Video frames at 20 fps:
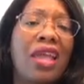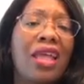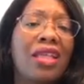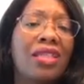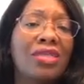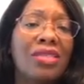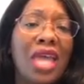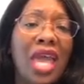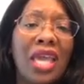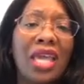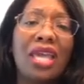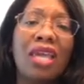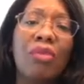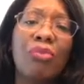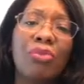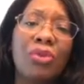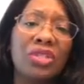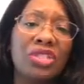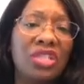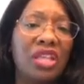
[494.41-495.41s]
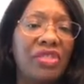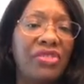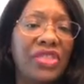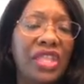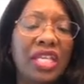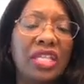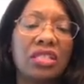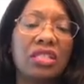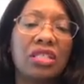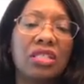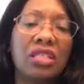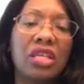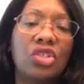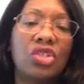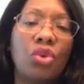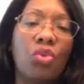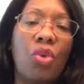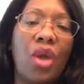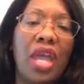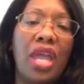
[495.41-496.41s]
they can present things in such a
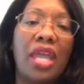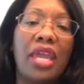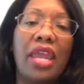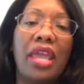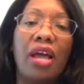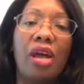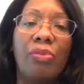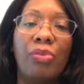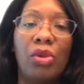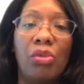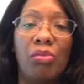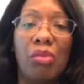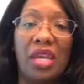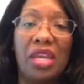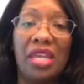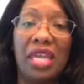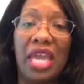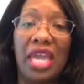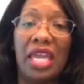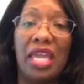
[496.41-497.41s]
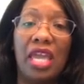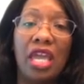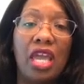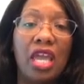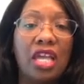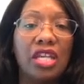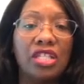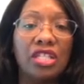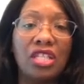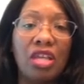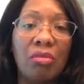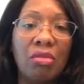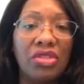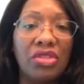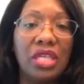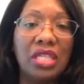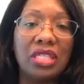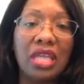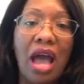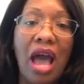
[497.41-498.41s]
way and help you mitigate some of
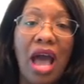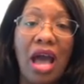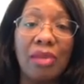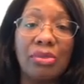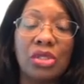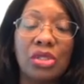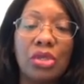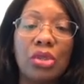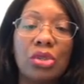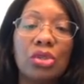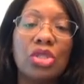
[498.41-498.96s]
these obstacles.